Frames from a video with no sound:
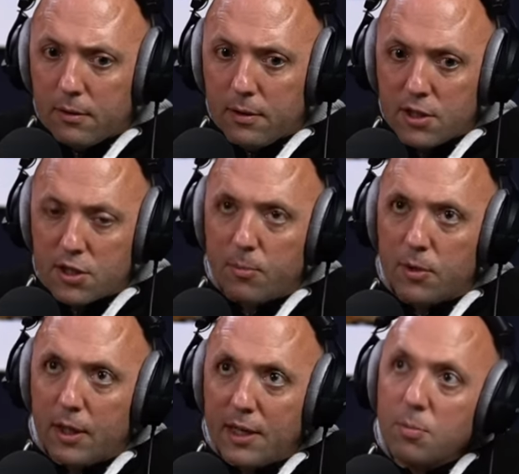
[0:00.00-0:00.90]
this
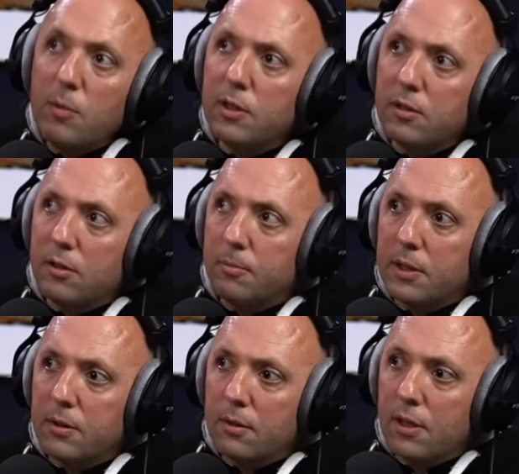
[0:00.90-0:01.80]
summer has maybe
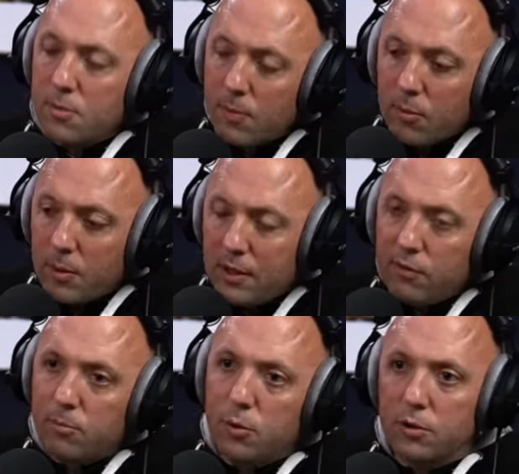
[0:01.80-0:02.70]
been
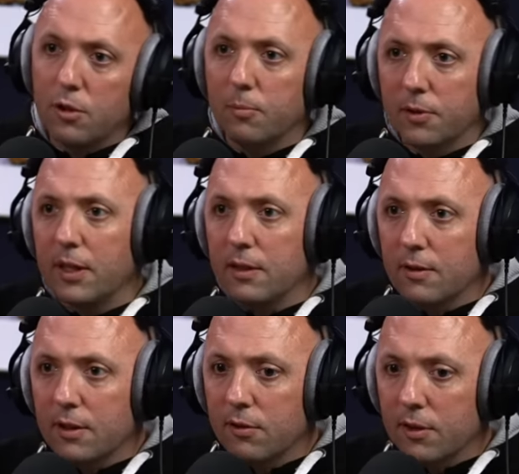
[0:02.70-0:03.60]
even more complicated
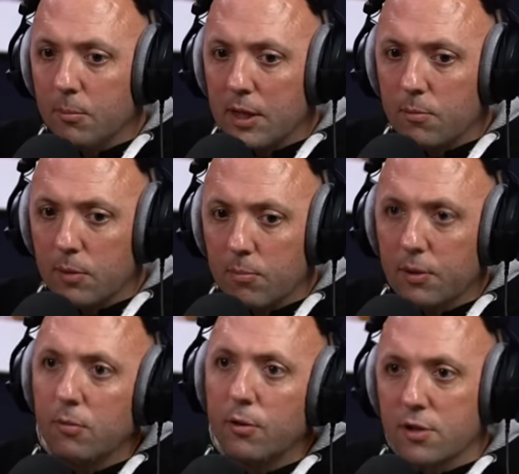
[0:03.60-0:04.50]
than he thought it might be,
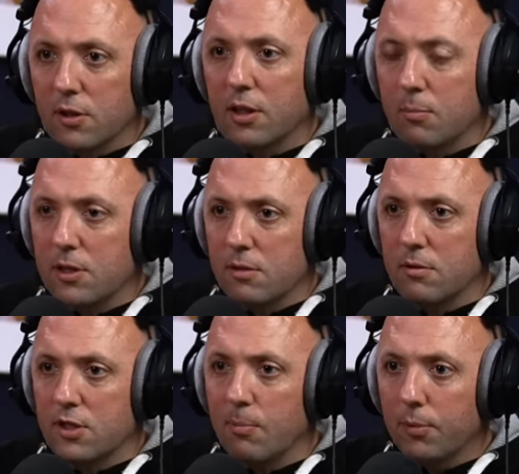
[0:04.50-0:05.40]
but it wasn't going to be
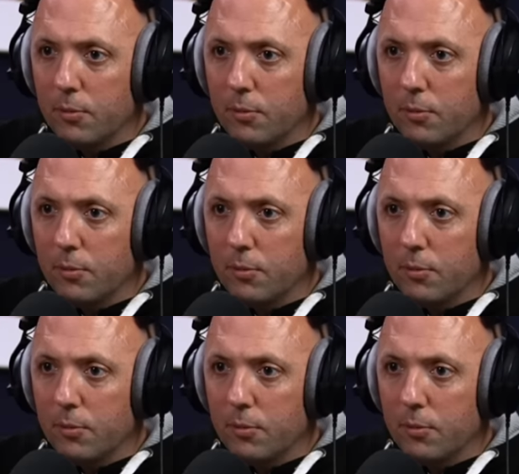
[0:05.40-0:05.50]
simple.